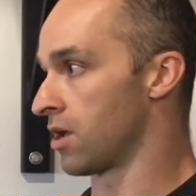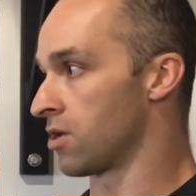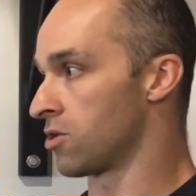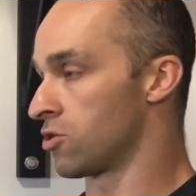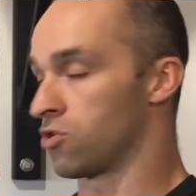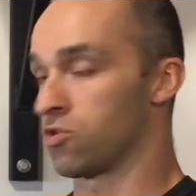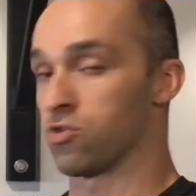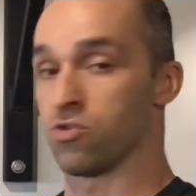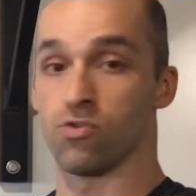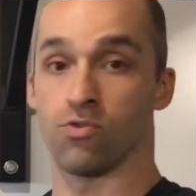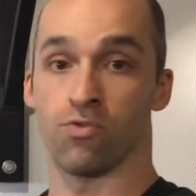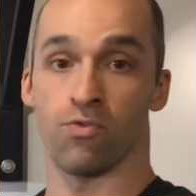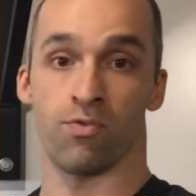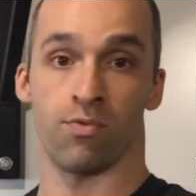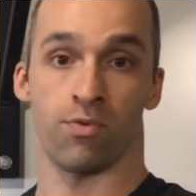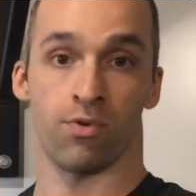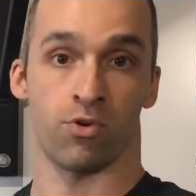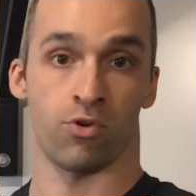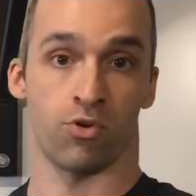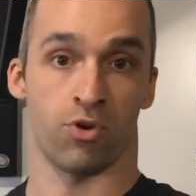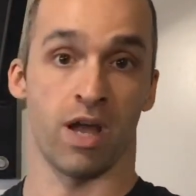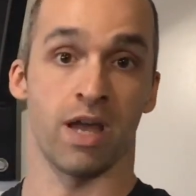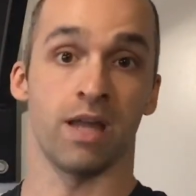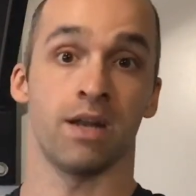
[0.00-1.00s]
You've
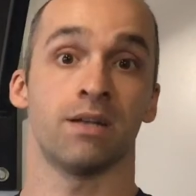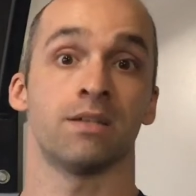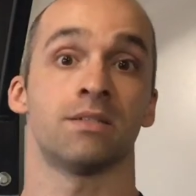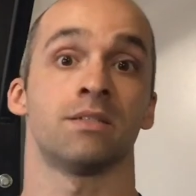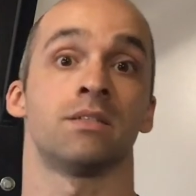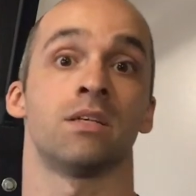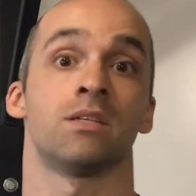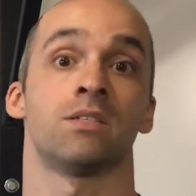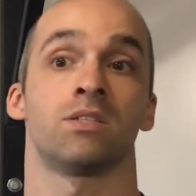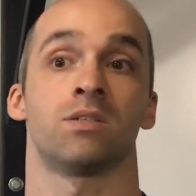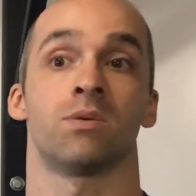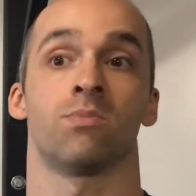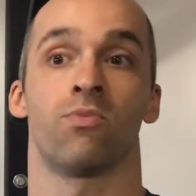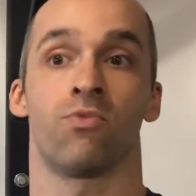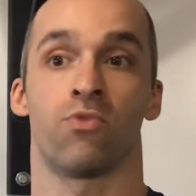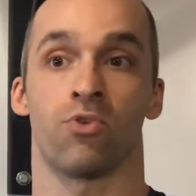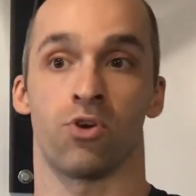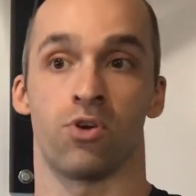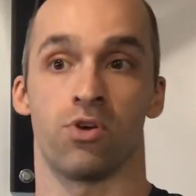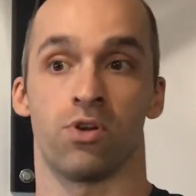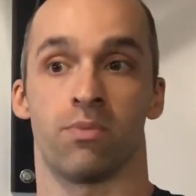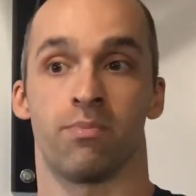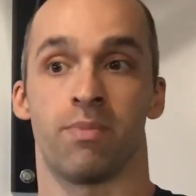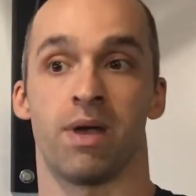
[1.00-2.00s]
created a system for
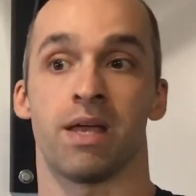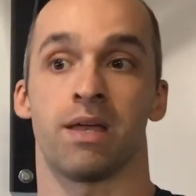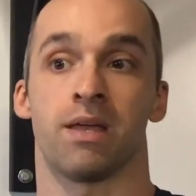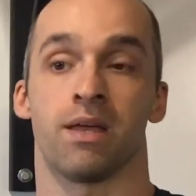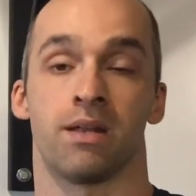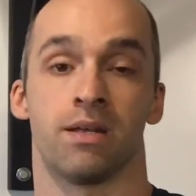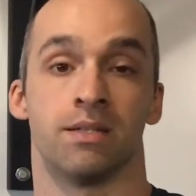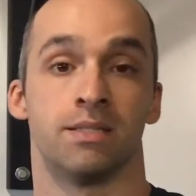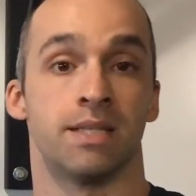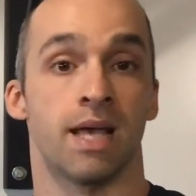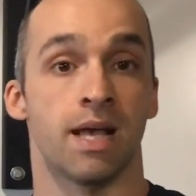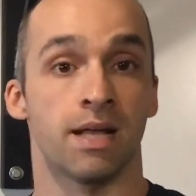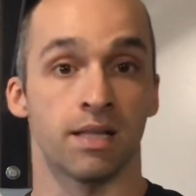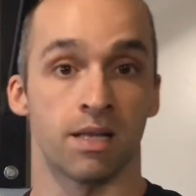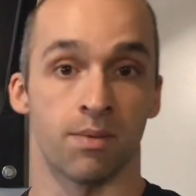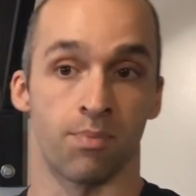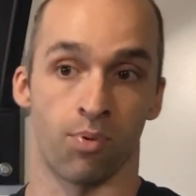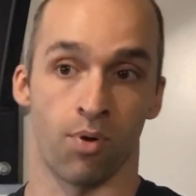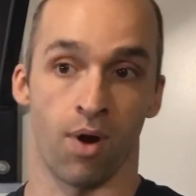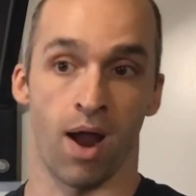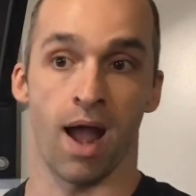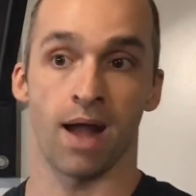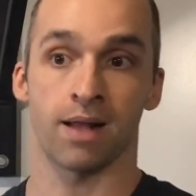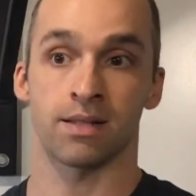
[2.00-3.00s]
you to make it a daily
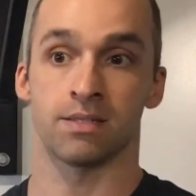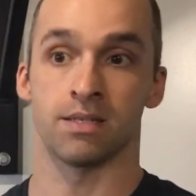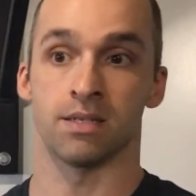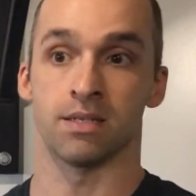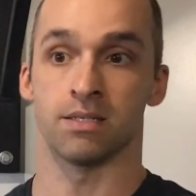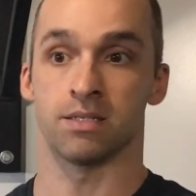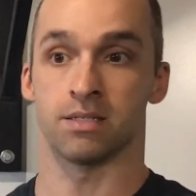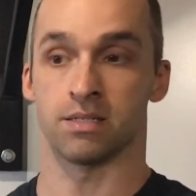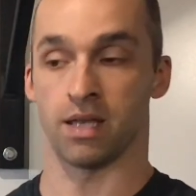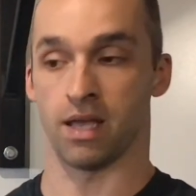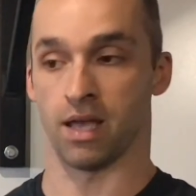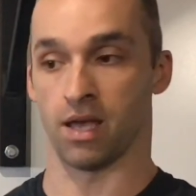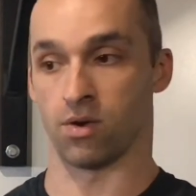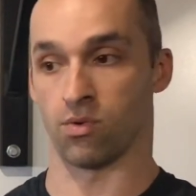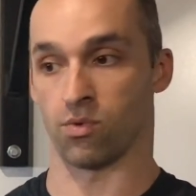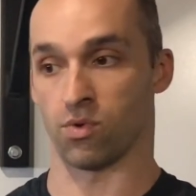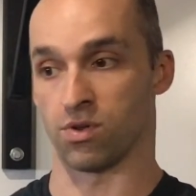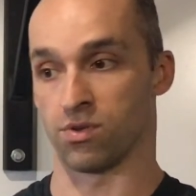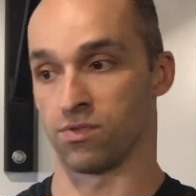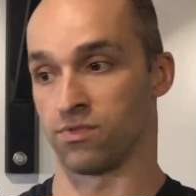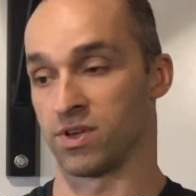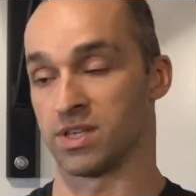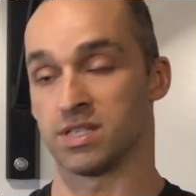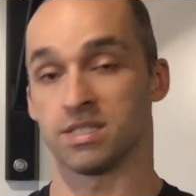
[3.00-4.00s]
practice and
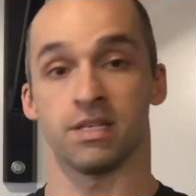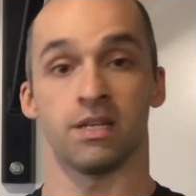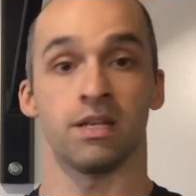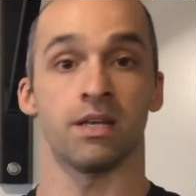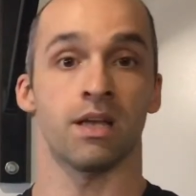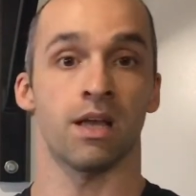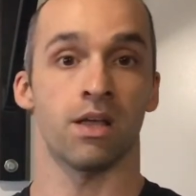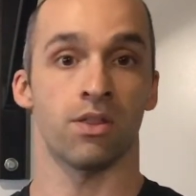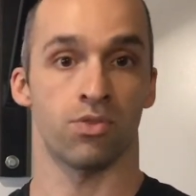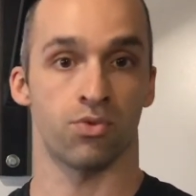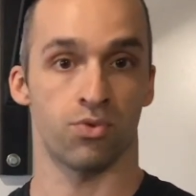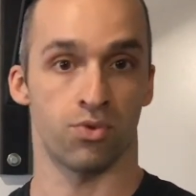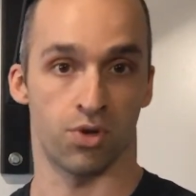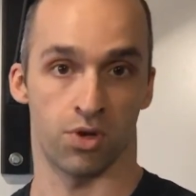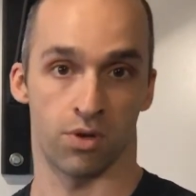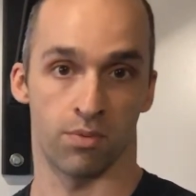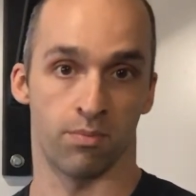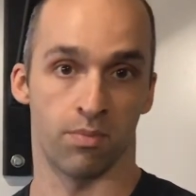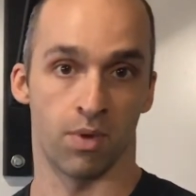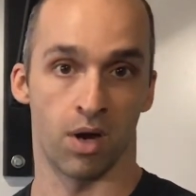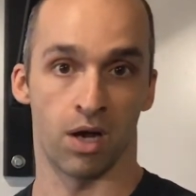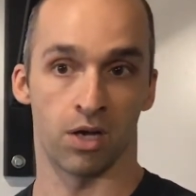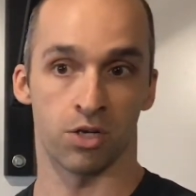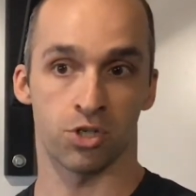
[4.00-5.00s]
revisiting it through your
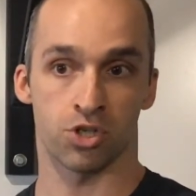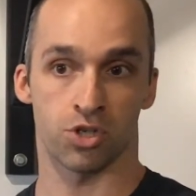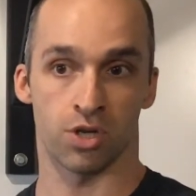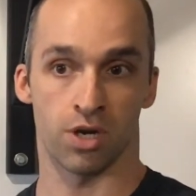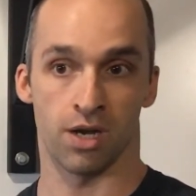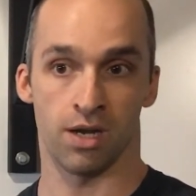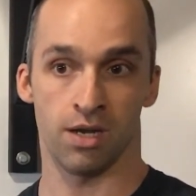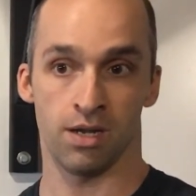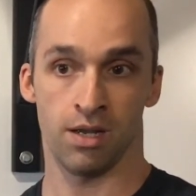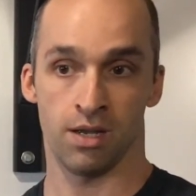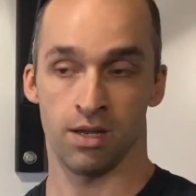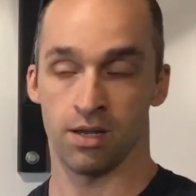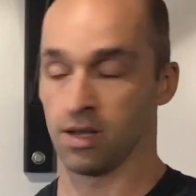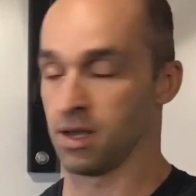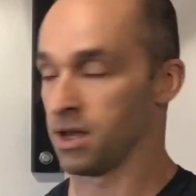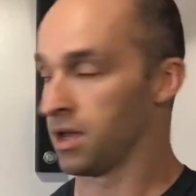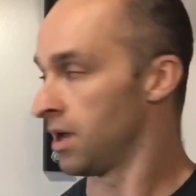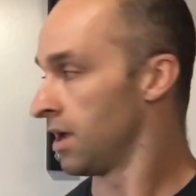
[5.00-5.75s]
mantra.